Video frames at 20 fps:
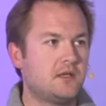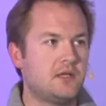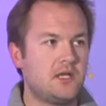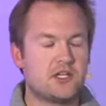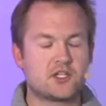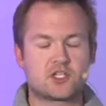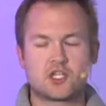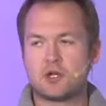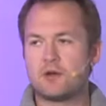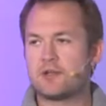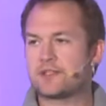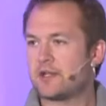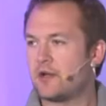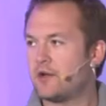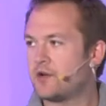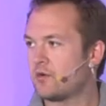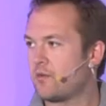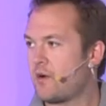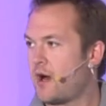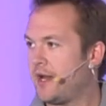Insurance
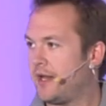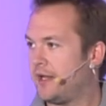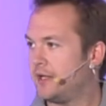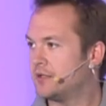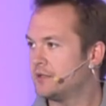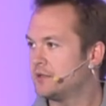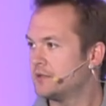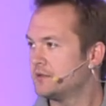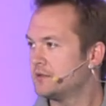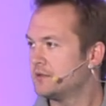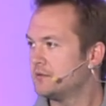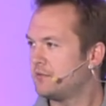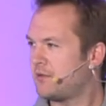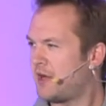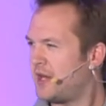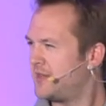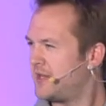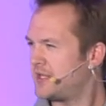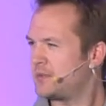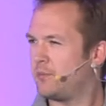underwriting,
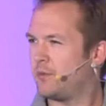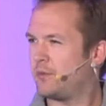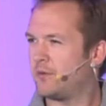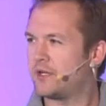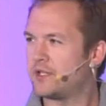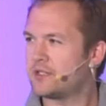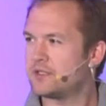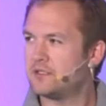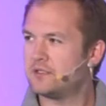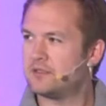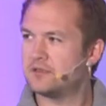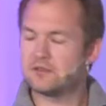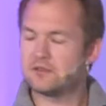right? That's boring, isn't it?